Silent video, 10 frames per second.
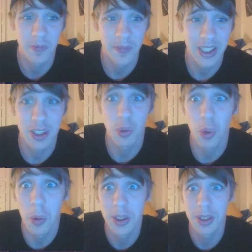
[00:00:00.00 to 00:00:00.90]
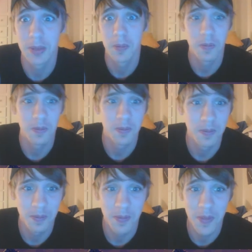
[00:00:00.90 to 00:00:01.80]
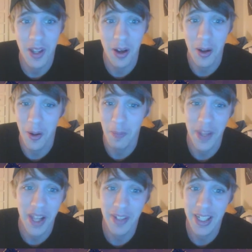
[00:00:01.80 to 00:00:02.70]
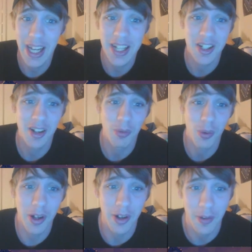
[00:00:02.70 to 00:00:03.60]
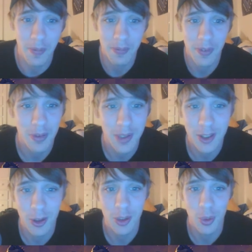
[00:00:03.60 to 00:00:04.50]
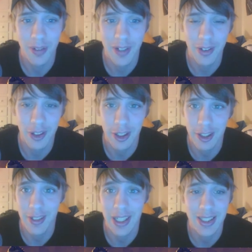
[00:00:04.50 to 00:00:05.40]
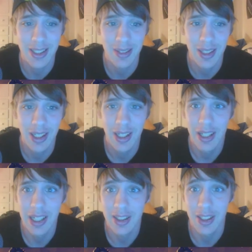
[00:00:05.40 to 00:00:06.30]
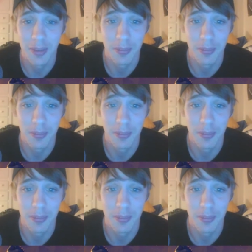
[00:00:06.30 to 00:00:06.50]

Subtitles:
It's gross. Invocation of Water. Restore 12 health to your hero. That's good.